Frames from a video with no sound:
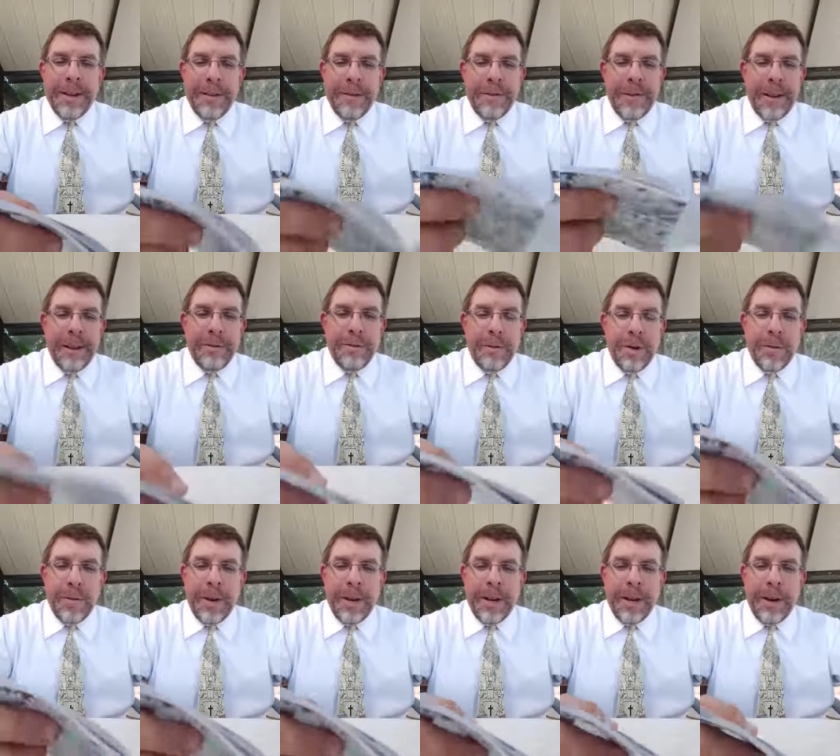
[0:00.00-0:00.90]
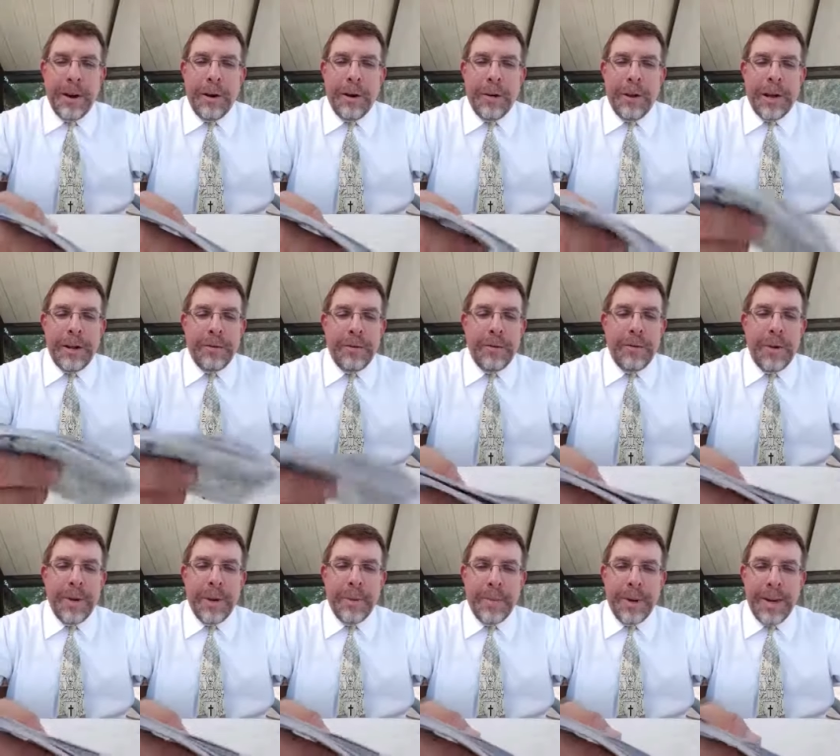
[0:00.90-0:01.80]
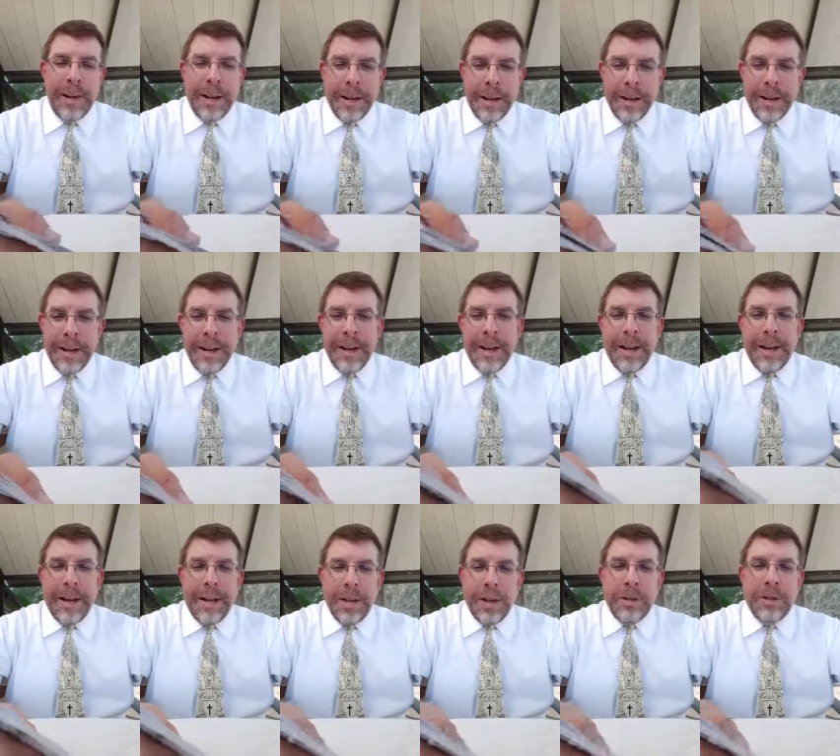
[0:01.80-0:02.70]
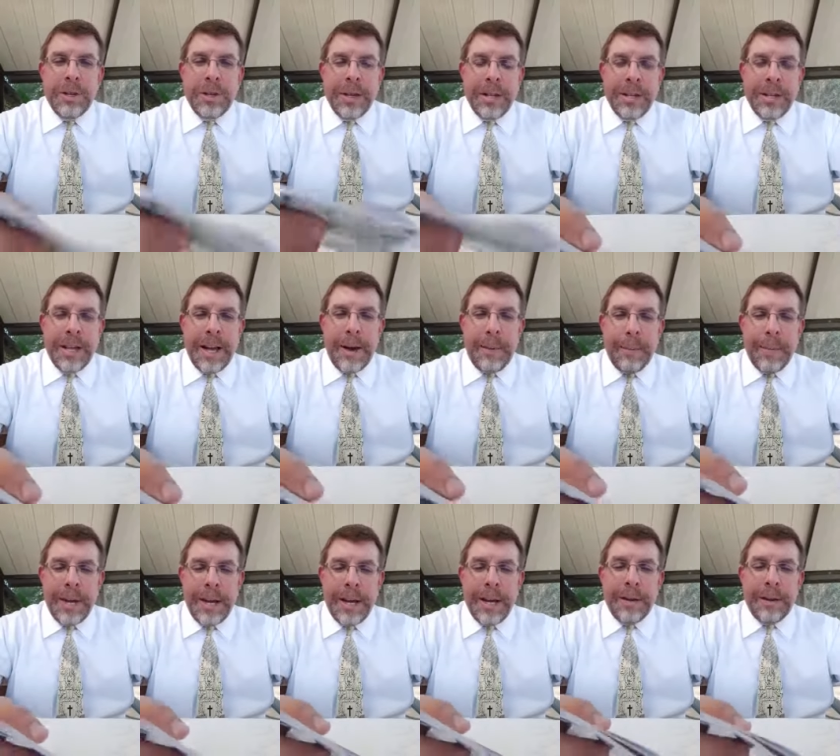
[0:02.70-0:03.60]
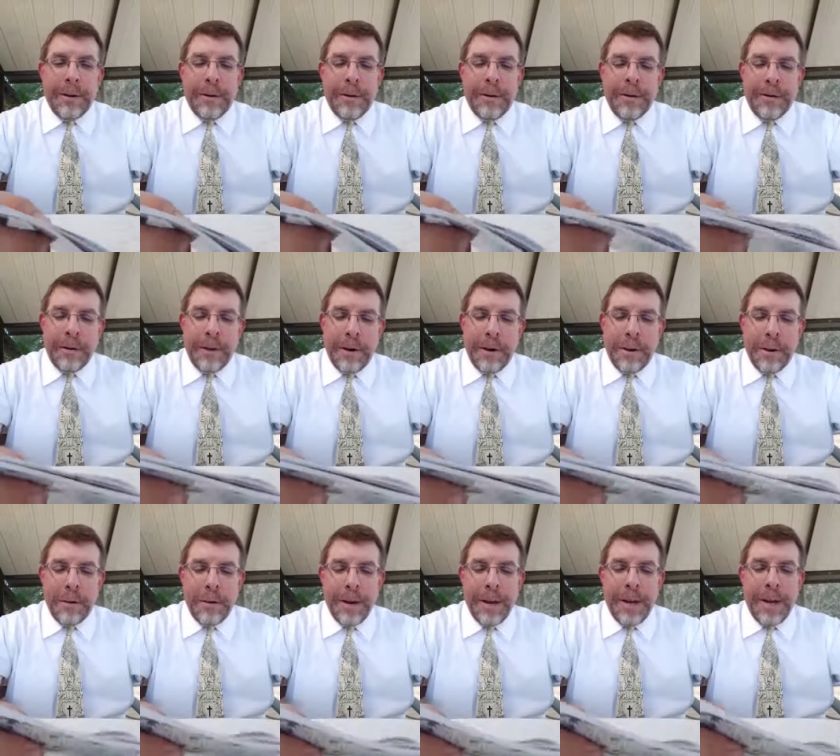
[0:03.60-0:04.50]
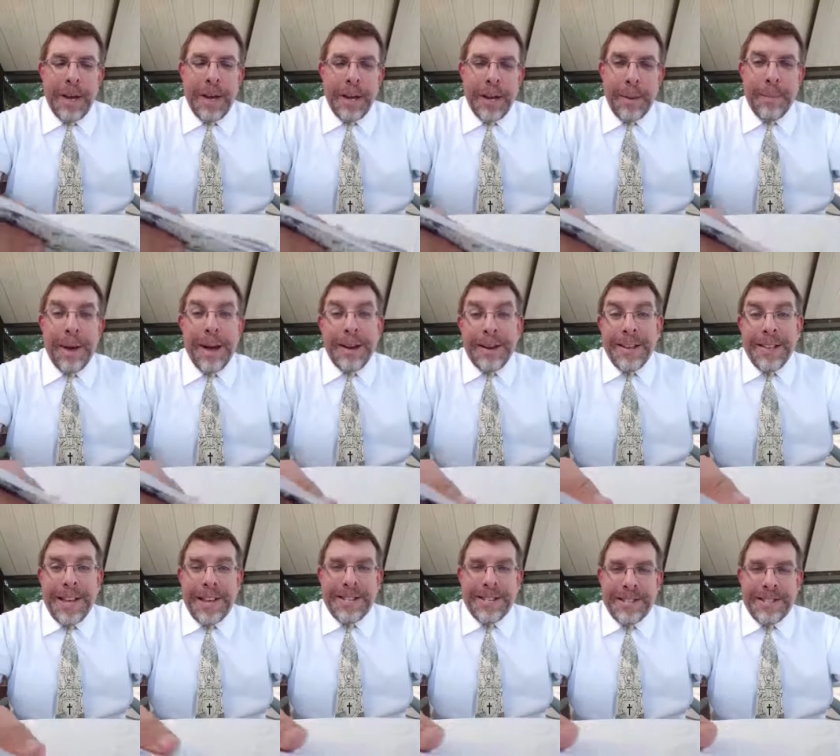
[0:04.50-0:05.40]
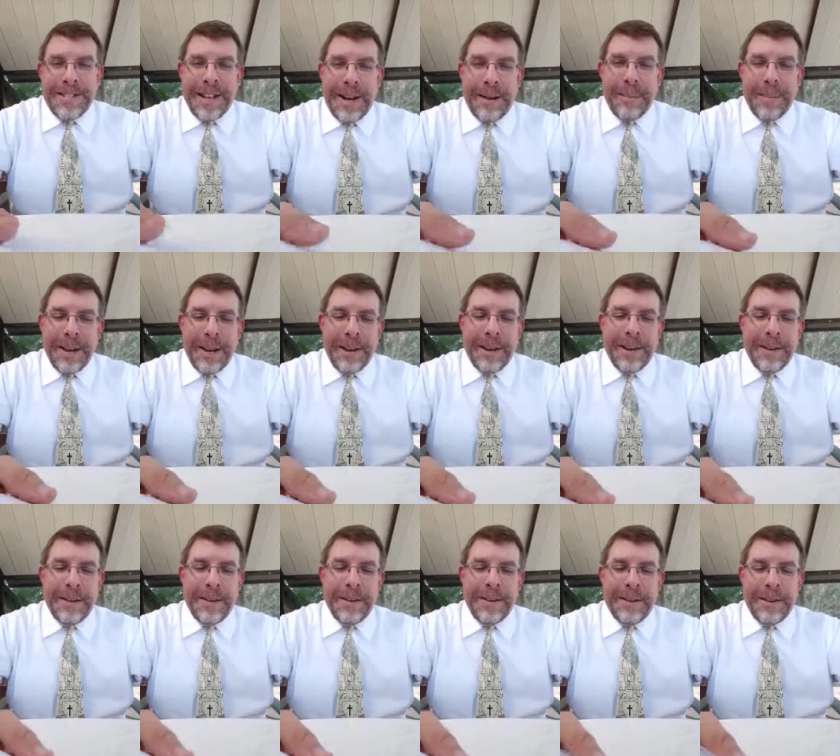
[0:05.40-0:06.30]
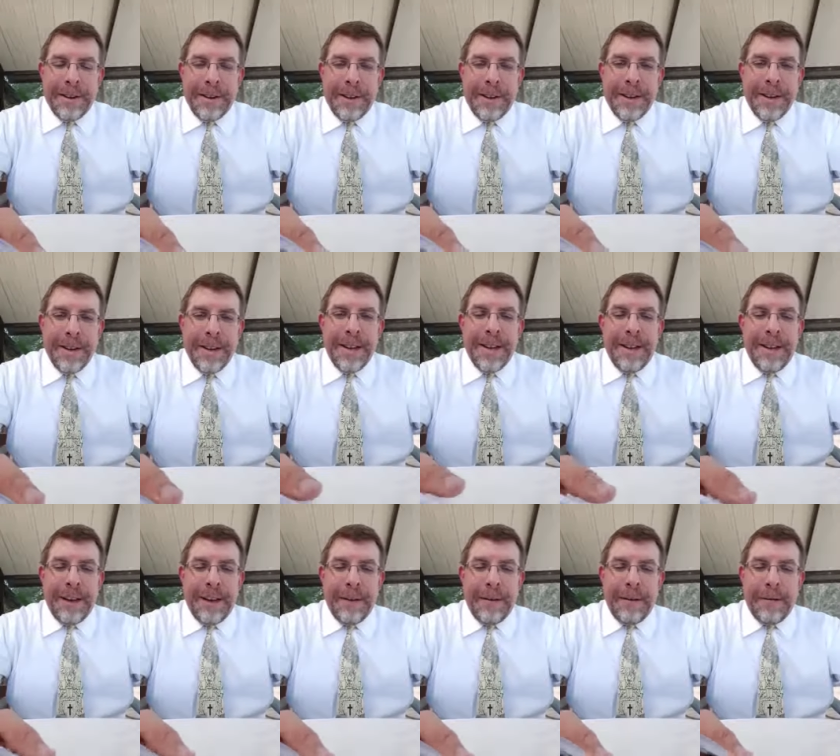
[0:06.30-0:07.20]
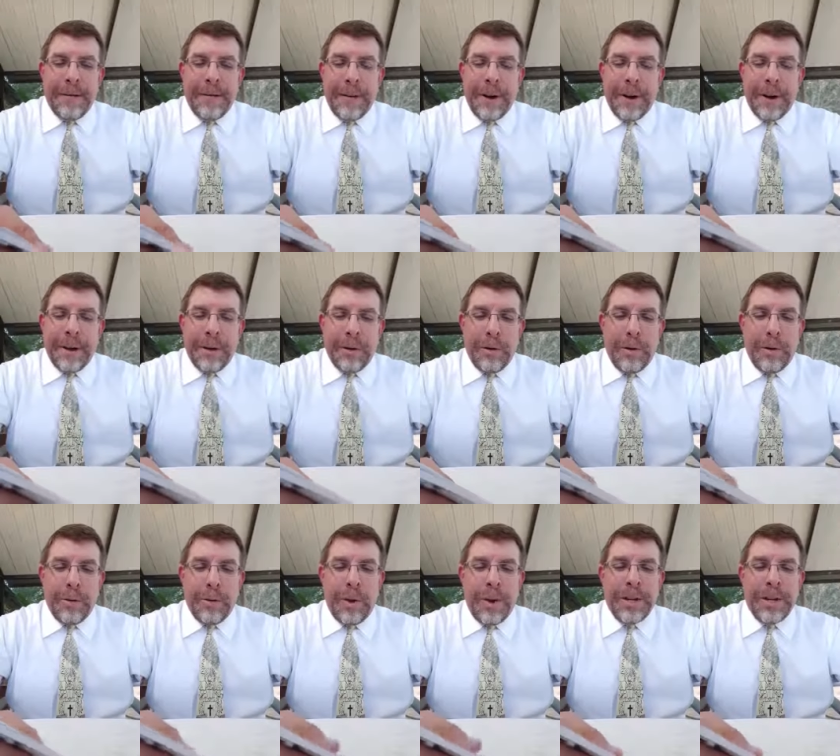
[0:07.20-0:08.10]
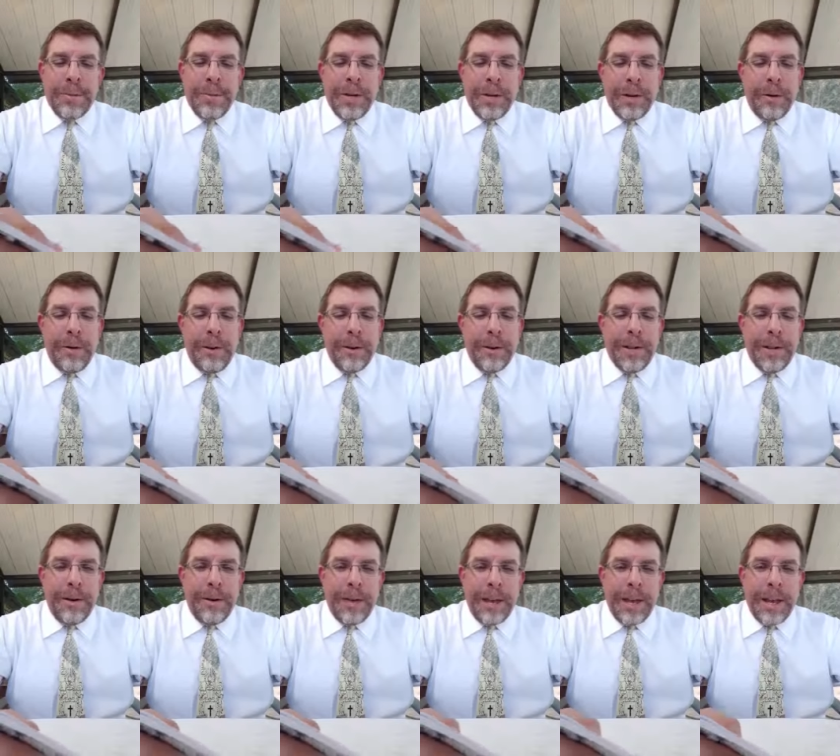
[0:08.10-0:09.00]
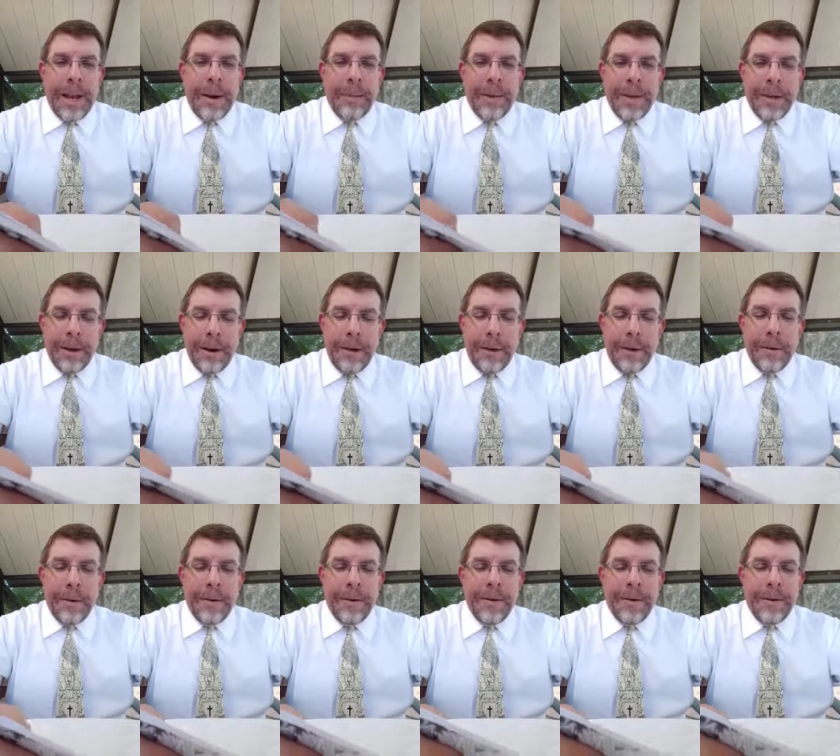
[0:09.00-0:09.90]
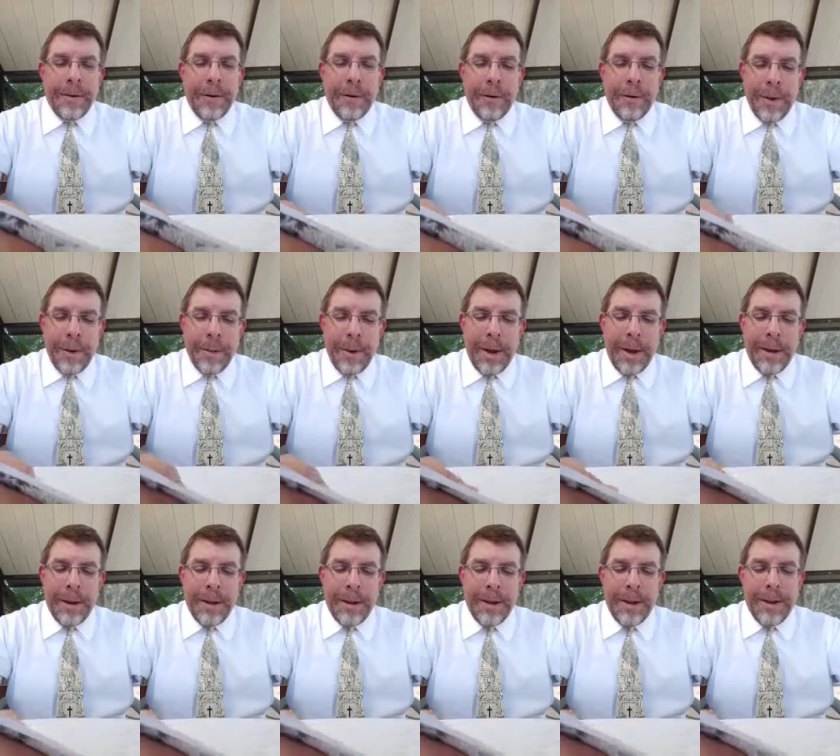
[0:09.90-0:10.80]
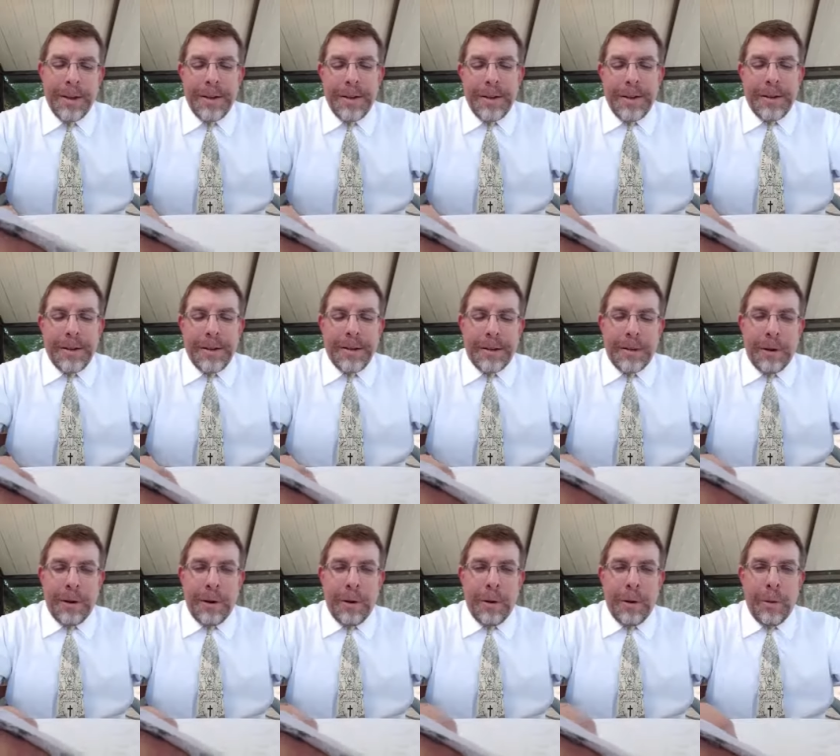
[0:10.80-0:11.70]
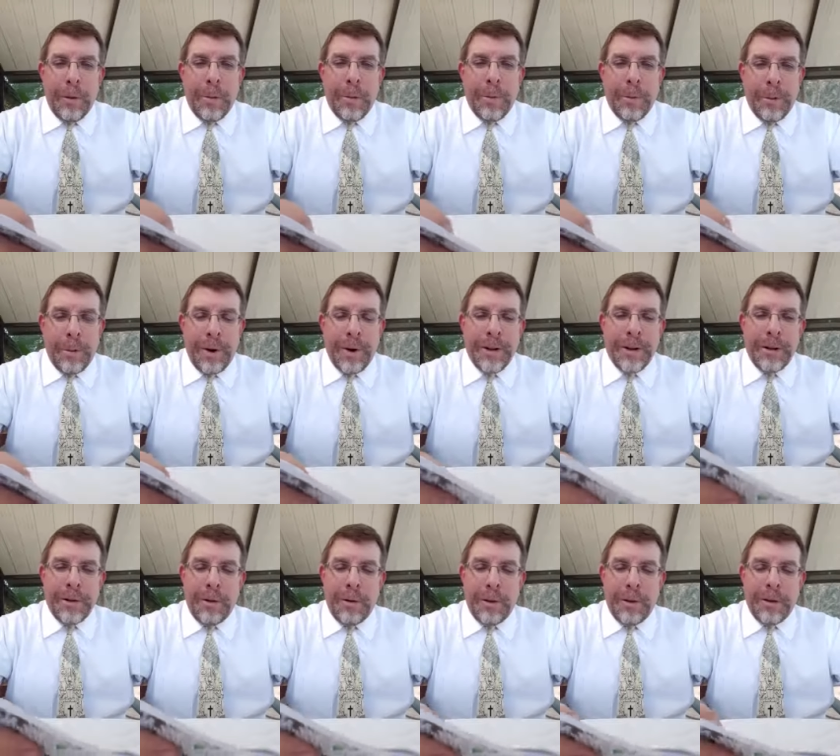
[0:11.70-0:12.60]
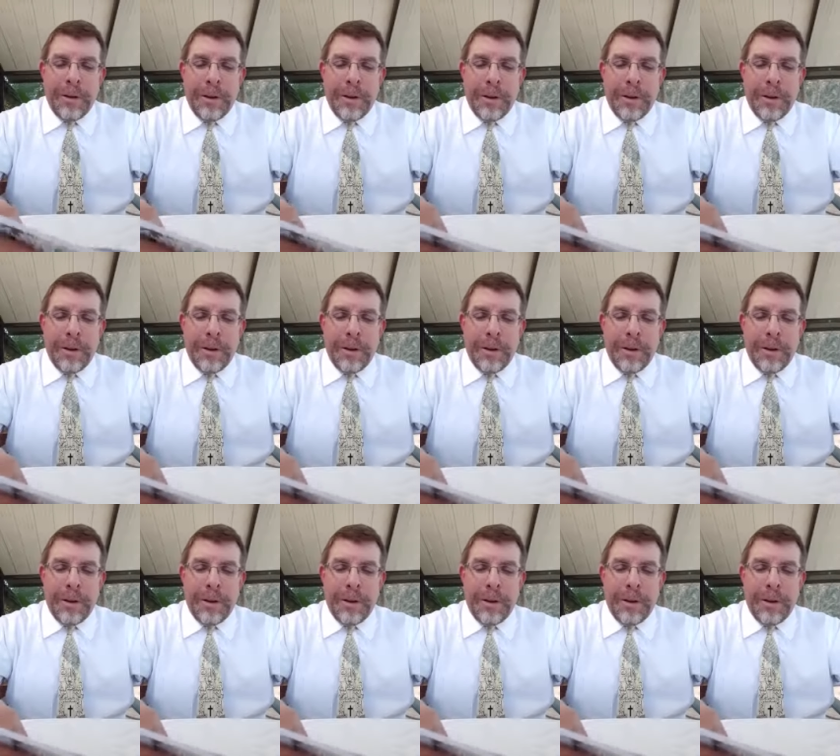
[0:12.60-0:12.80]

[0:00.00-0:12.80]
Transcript: That's where you want to go. That's where you want to be and you shouldn't stop me either. So, and I'm not going to let you stop me because uh, if uh, Lord wants me to go out there, then I'm going to go. So, amen. So, praise the Lord.